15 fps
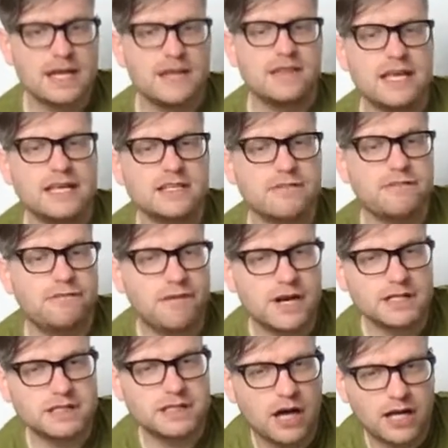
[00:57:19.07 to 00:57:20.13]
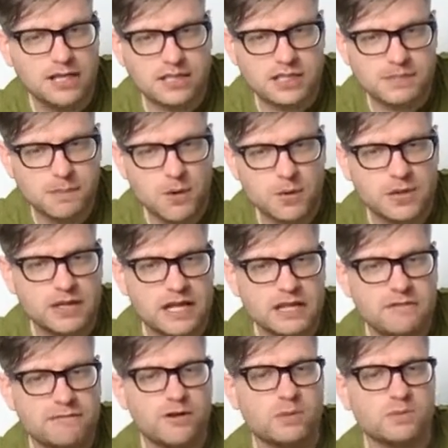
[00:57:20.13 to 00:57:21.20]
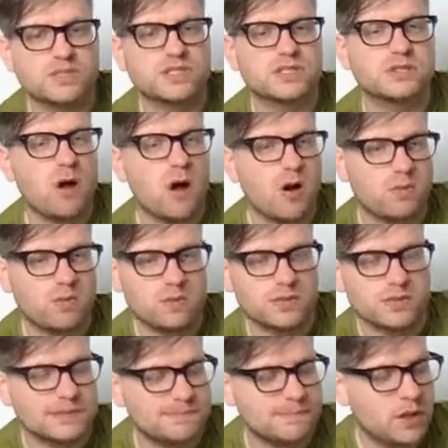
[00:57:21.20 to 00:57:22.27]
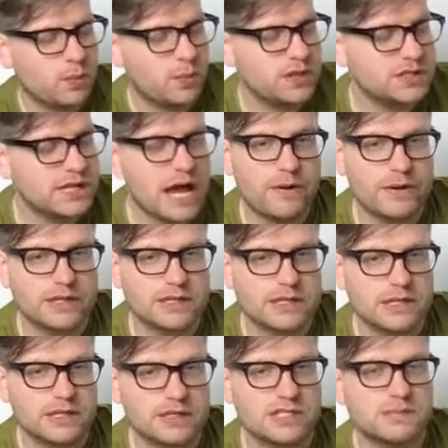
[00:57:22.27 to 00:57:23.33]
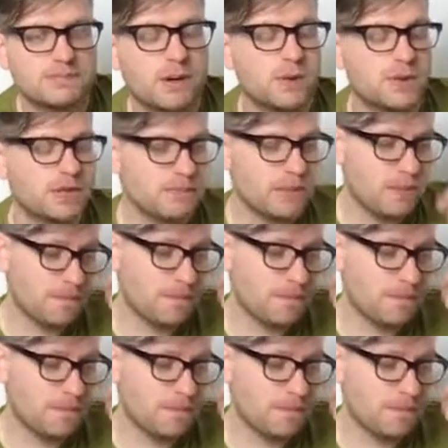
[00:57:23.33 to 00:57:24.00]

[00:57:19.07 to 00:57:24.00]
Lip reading: These are the first lines spoken in the film Star Wars. Which character spoke them?